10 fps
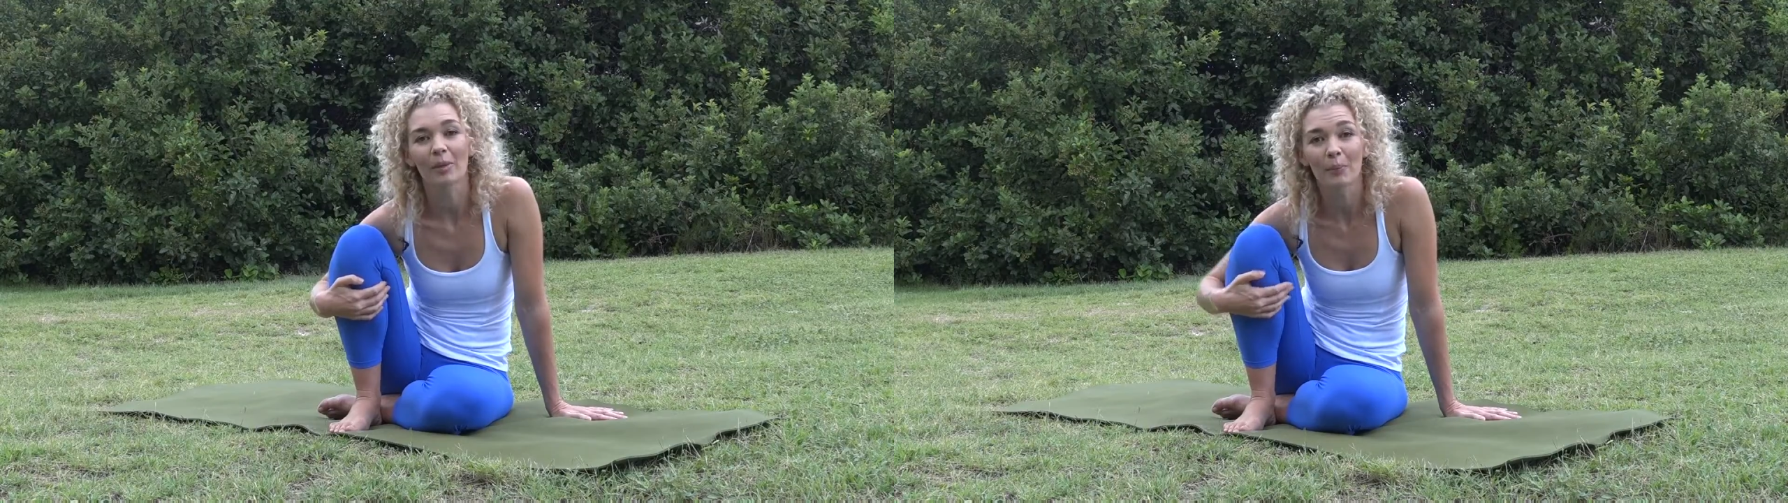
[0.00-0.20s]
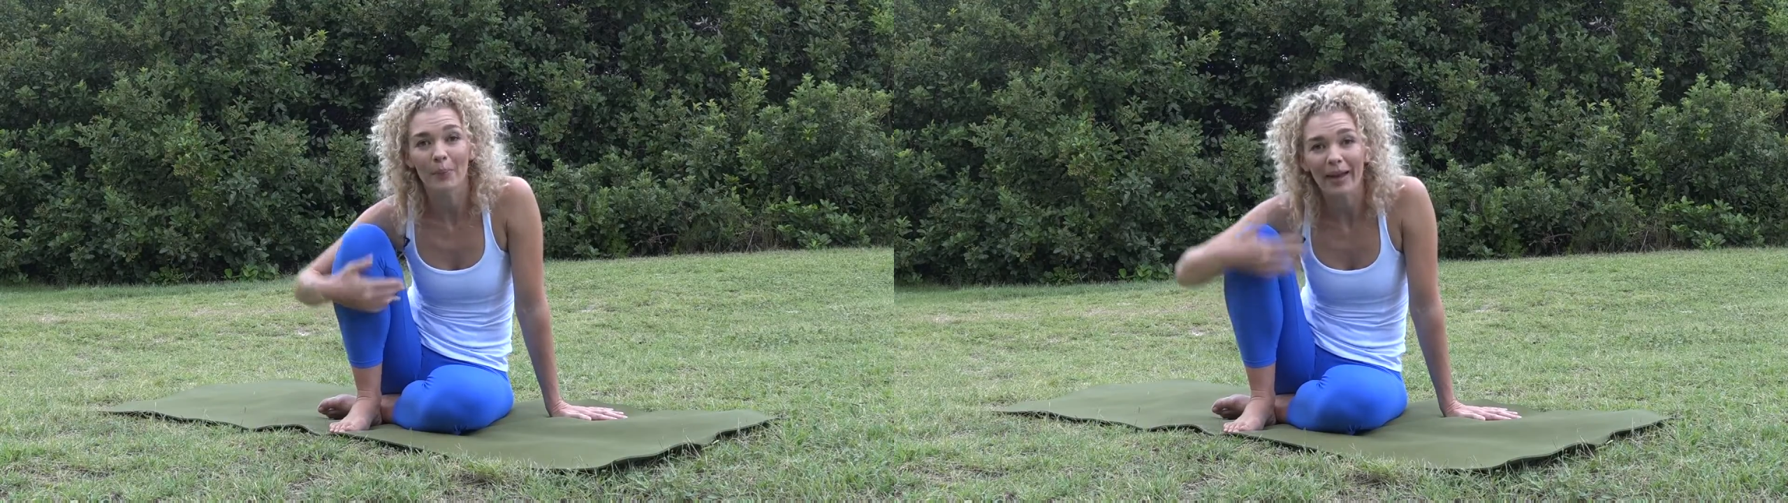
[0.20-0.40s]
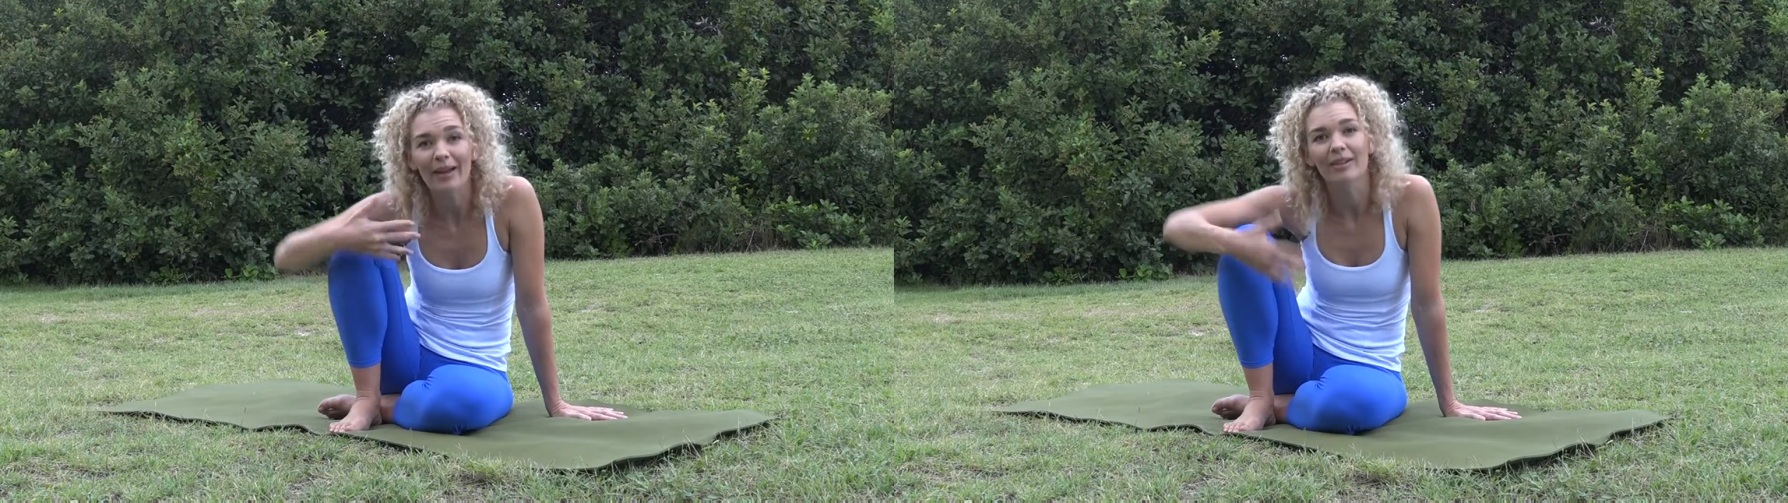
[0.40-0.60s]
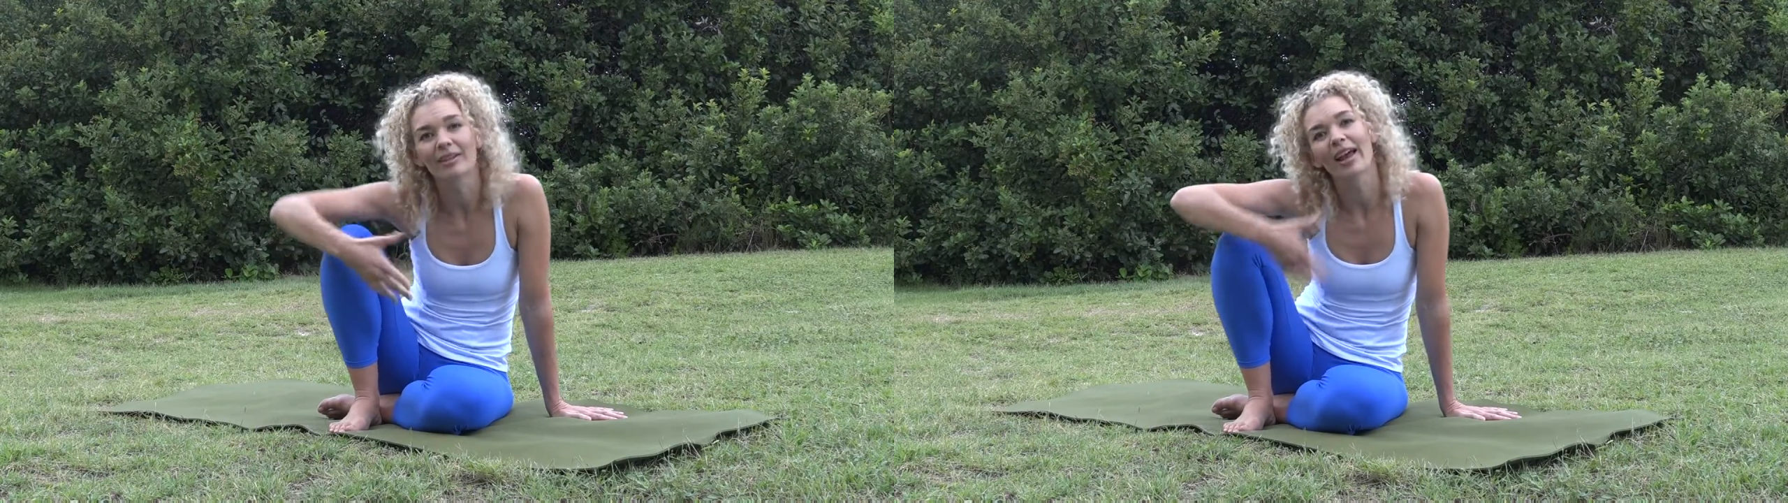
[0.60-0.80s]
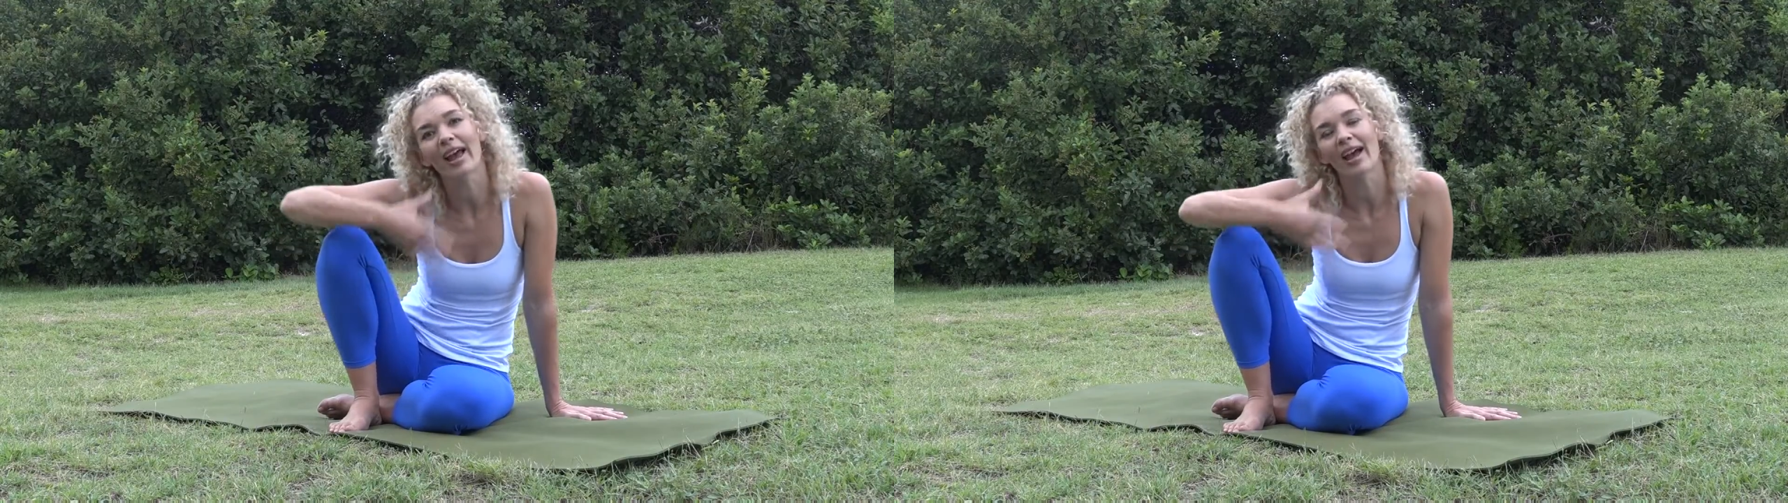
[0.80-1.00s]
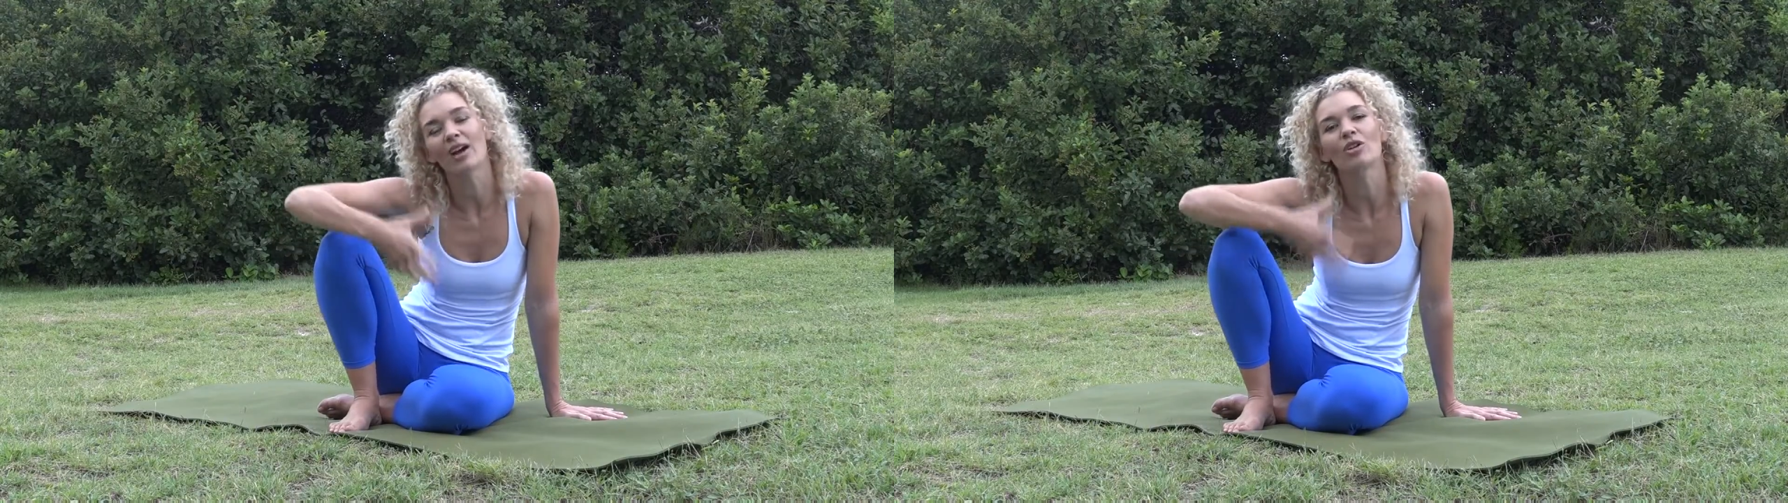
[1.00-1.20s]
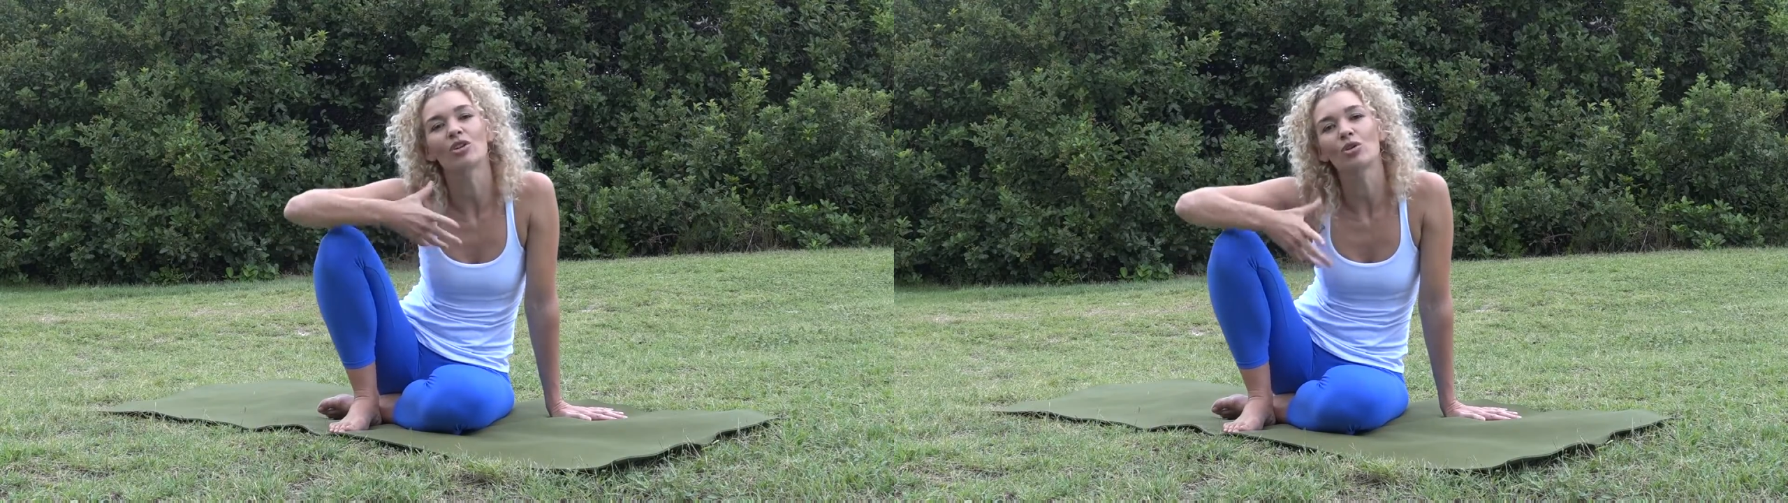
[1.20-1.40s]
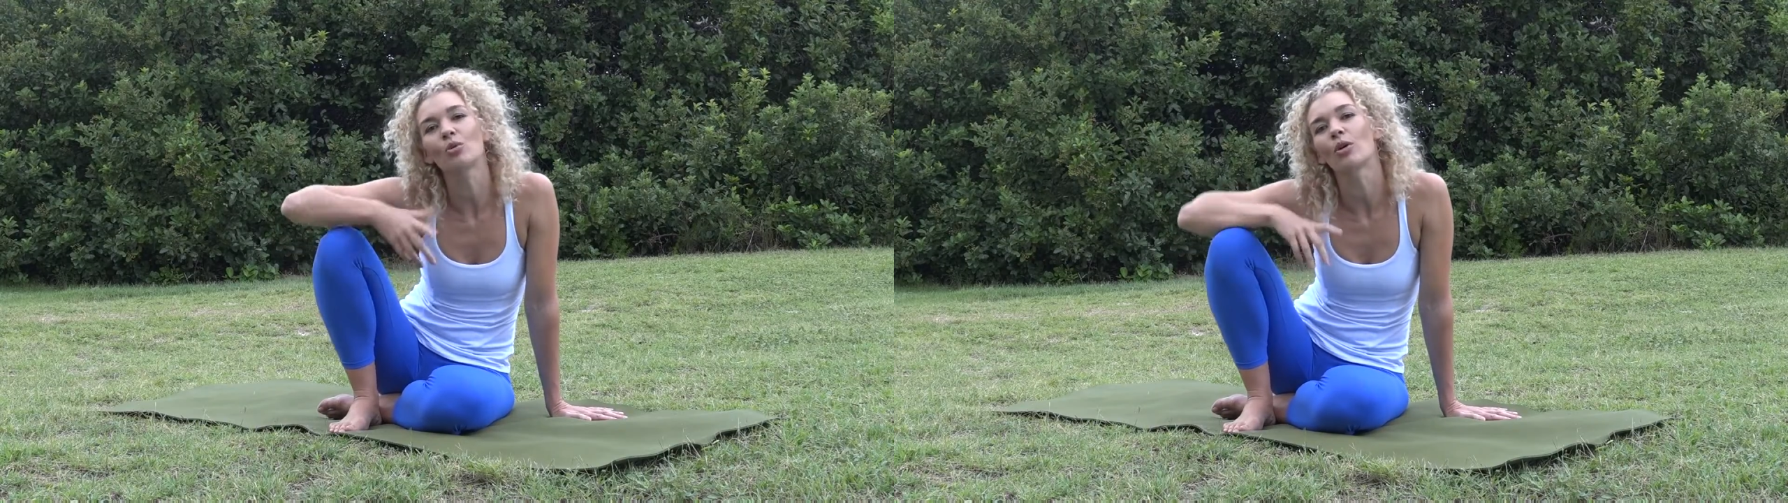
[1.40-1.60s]
about how
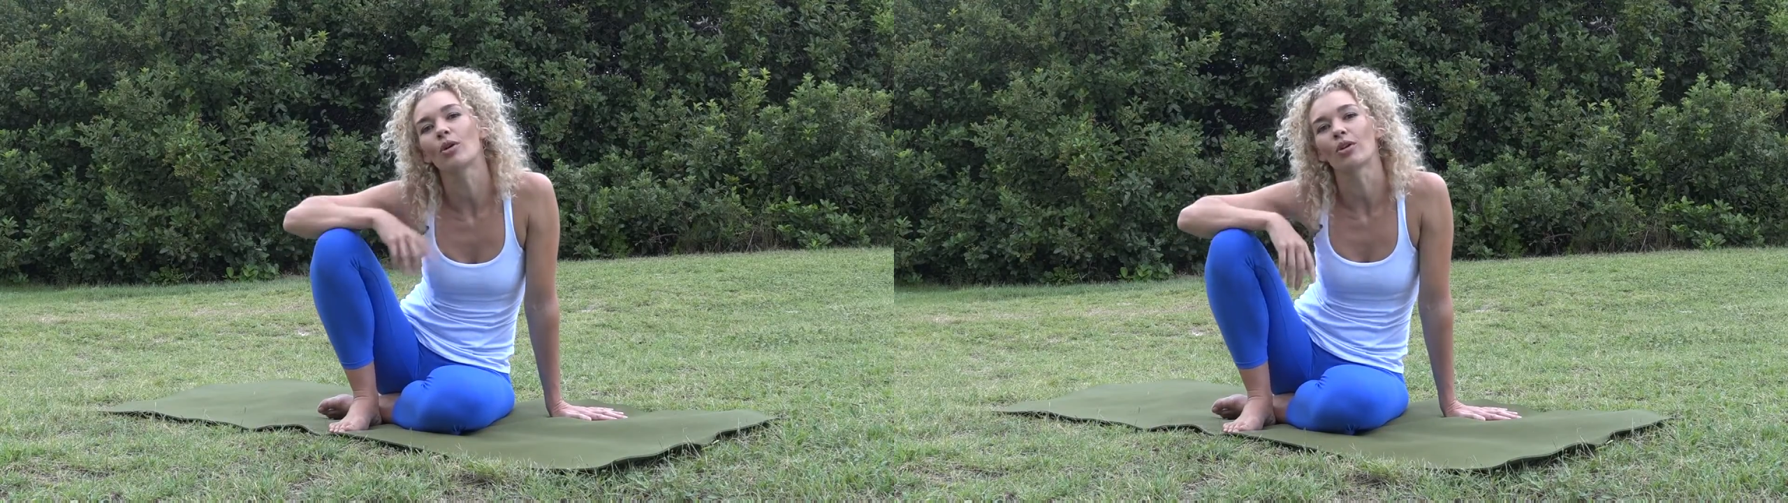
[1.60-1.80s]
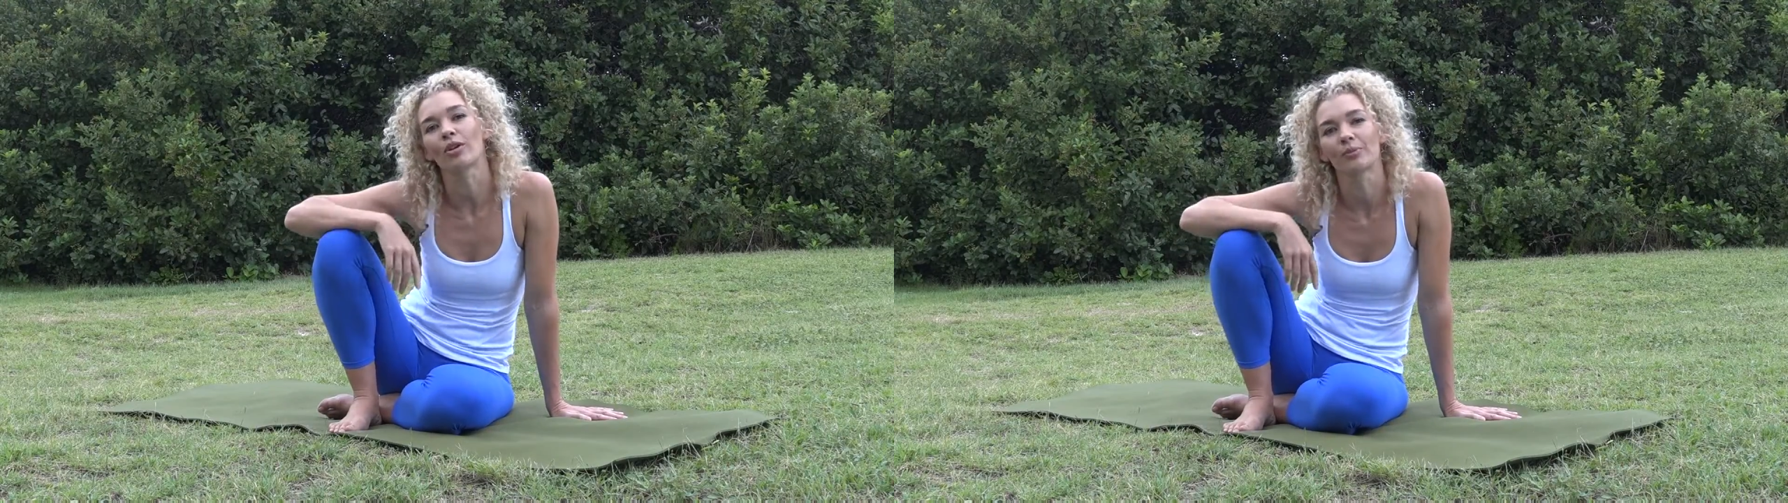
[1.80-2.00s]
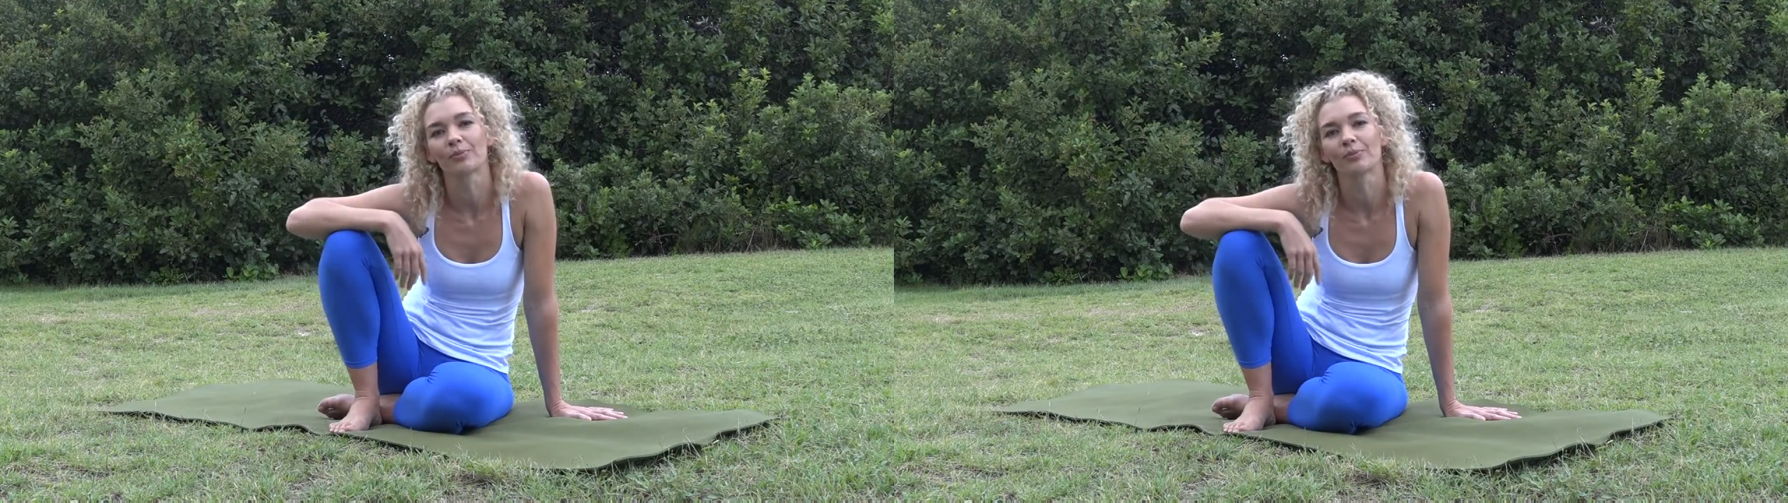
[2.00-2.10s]
you work,